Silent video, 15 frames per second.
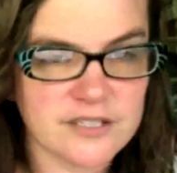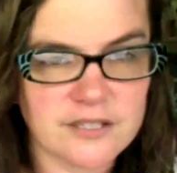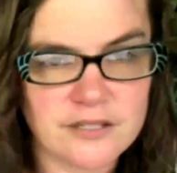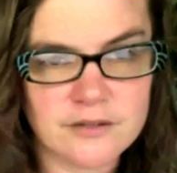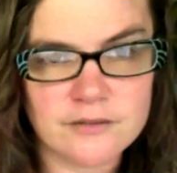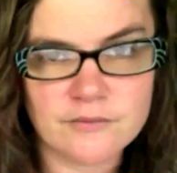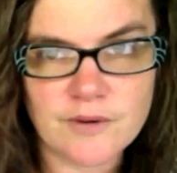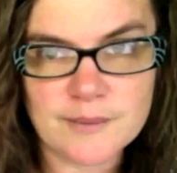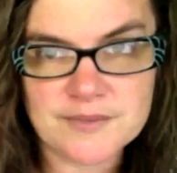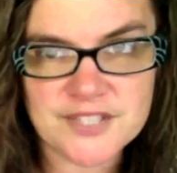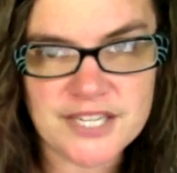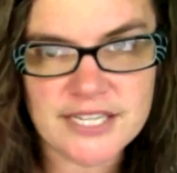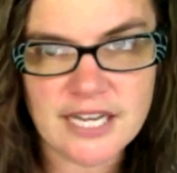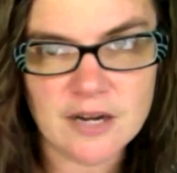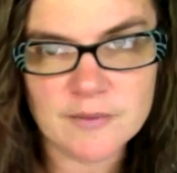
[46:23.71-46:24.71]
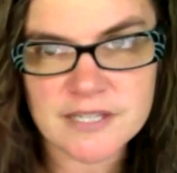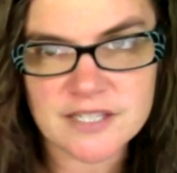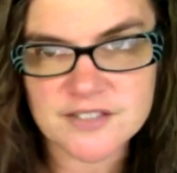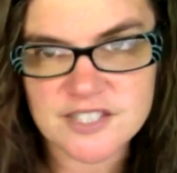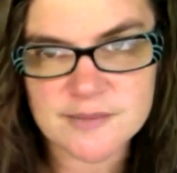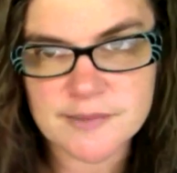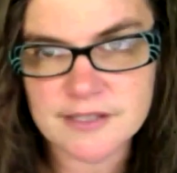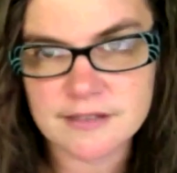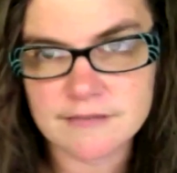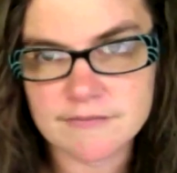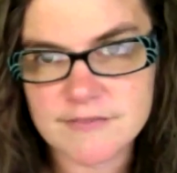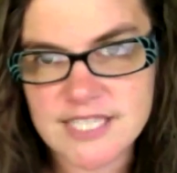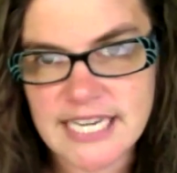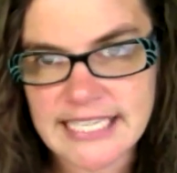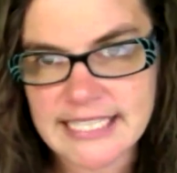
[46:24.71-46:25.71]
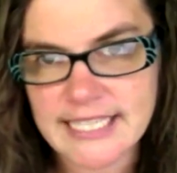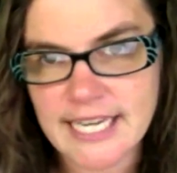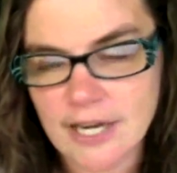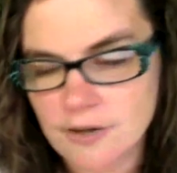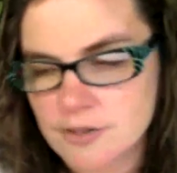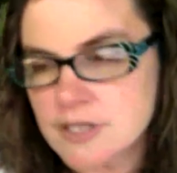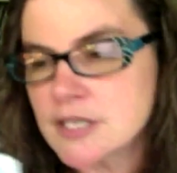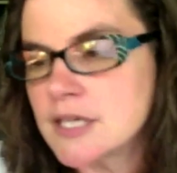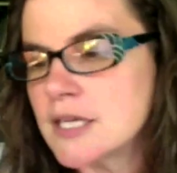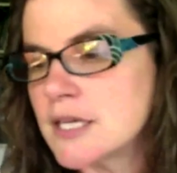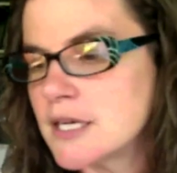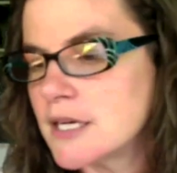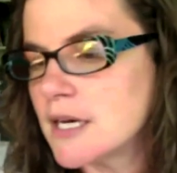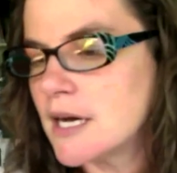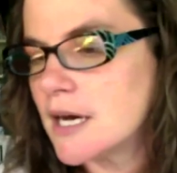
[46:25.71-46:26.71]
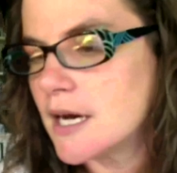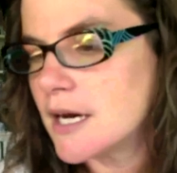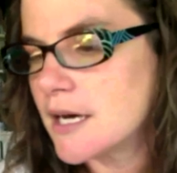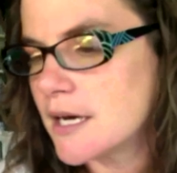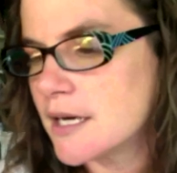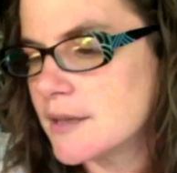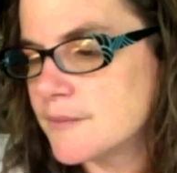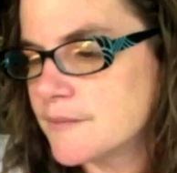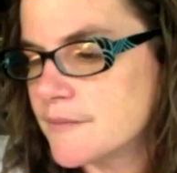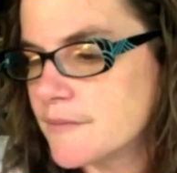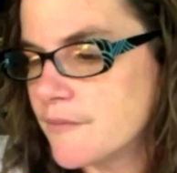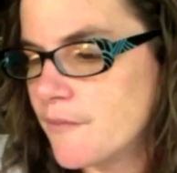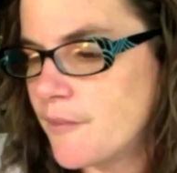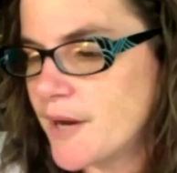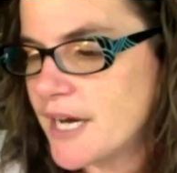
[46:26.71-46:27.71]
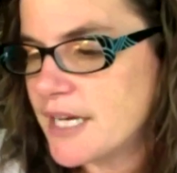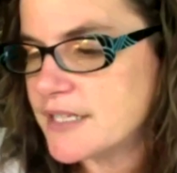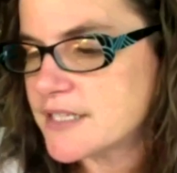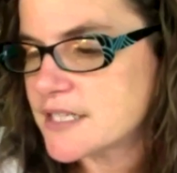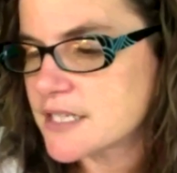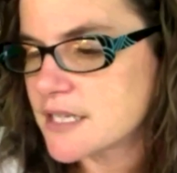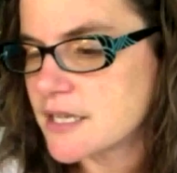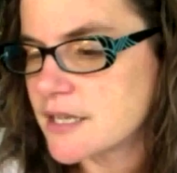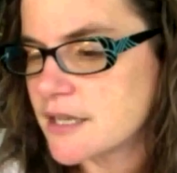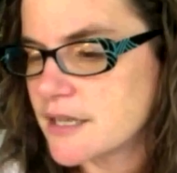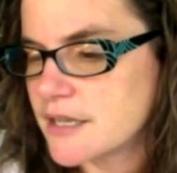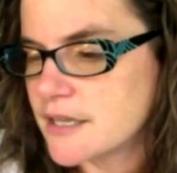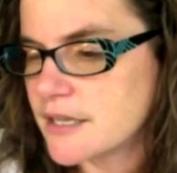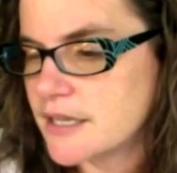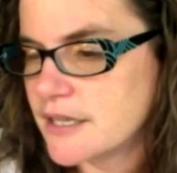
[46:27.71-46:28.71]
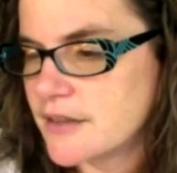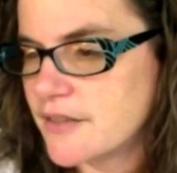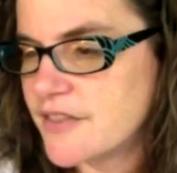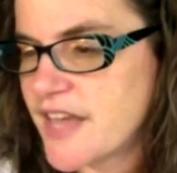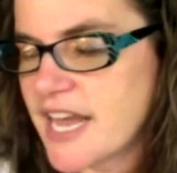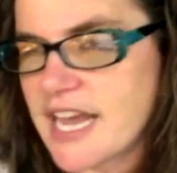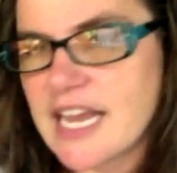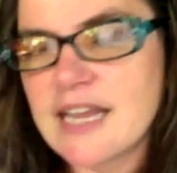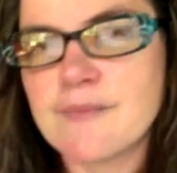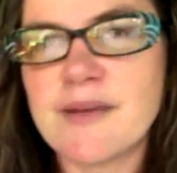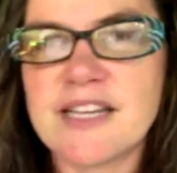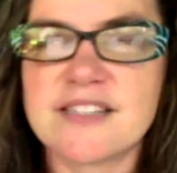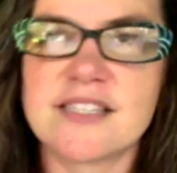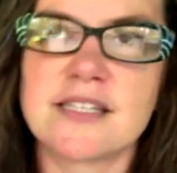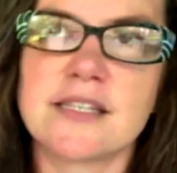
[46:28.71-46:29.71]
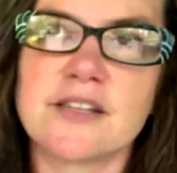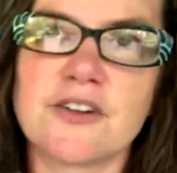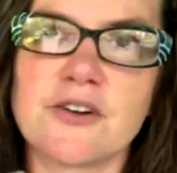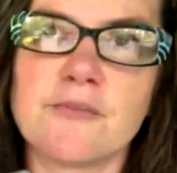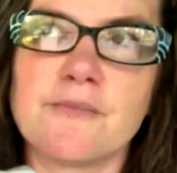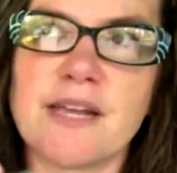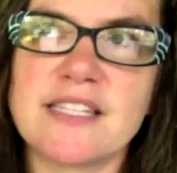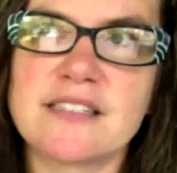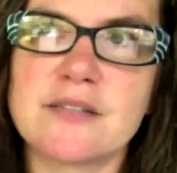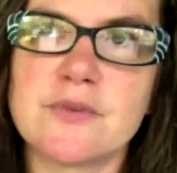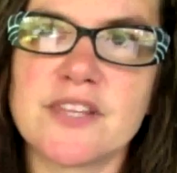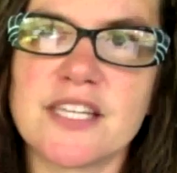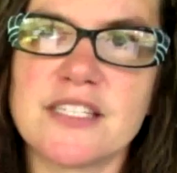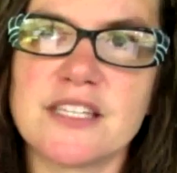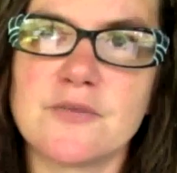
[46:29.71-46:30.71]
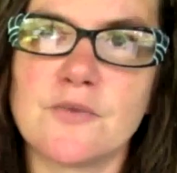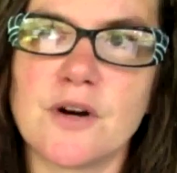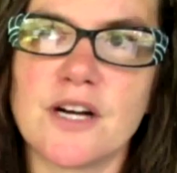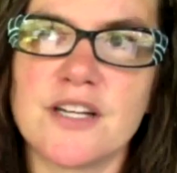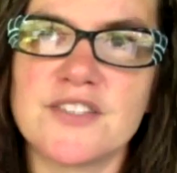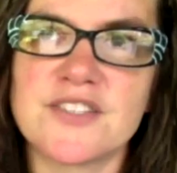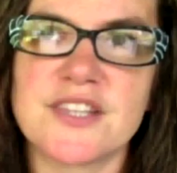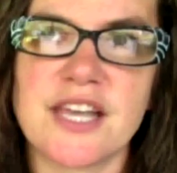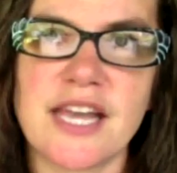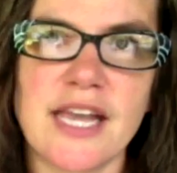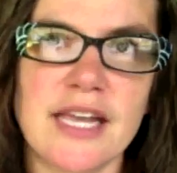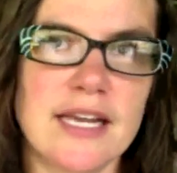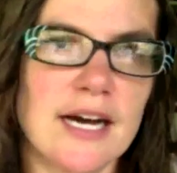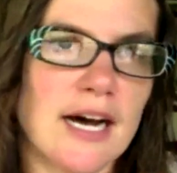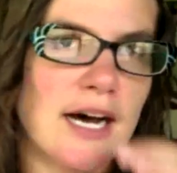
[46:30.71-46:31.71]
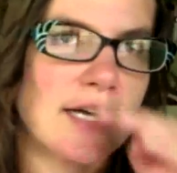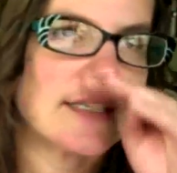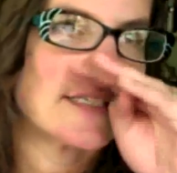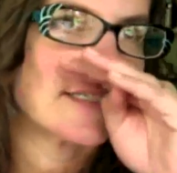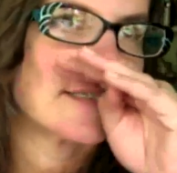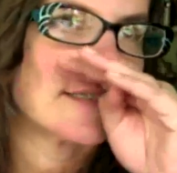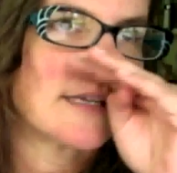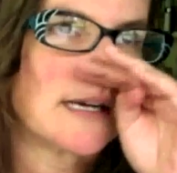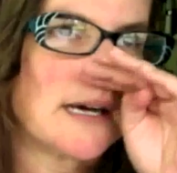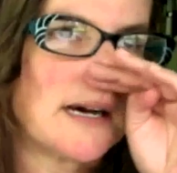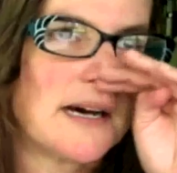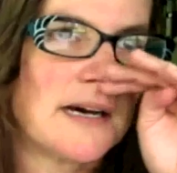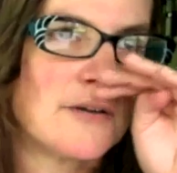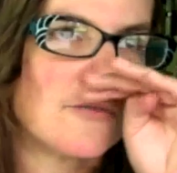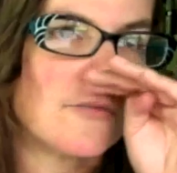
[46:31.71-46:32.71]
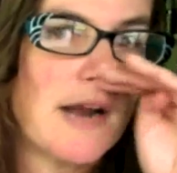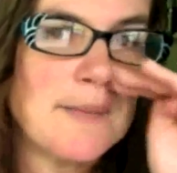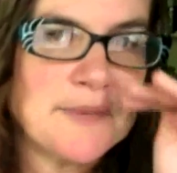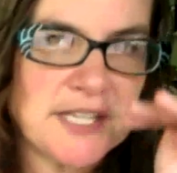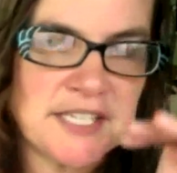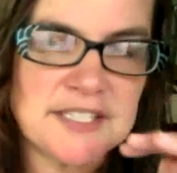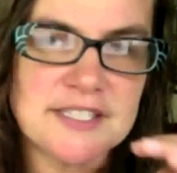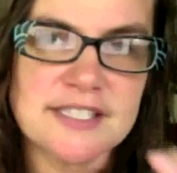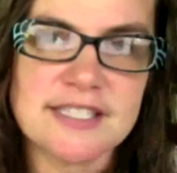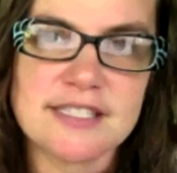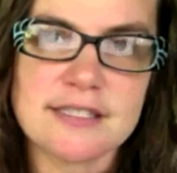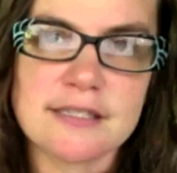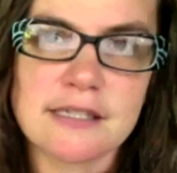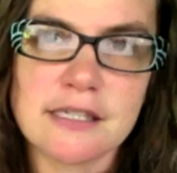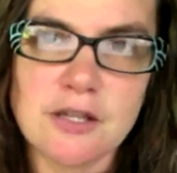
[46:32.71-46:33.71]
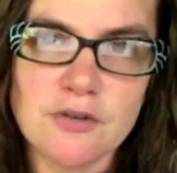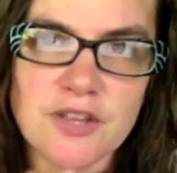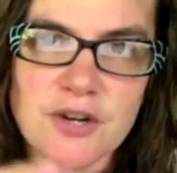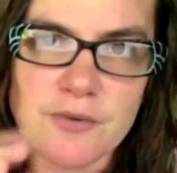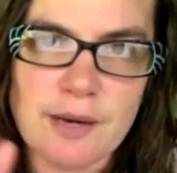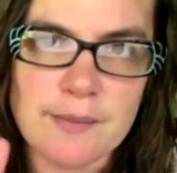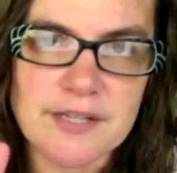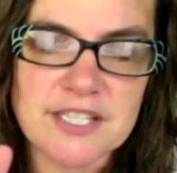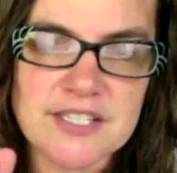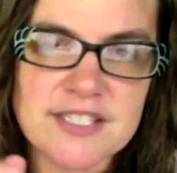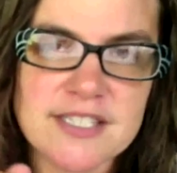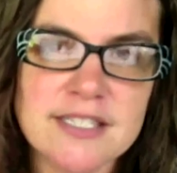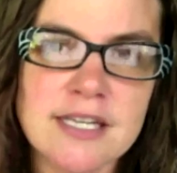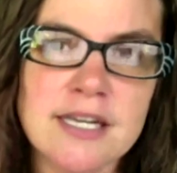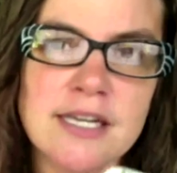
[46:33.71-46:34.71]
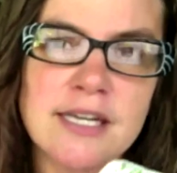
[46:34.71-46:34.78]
to the website now because it's been taken down. But they're basically what they did was they got remnants, clothing remnants,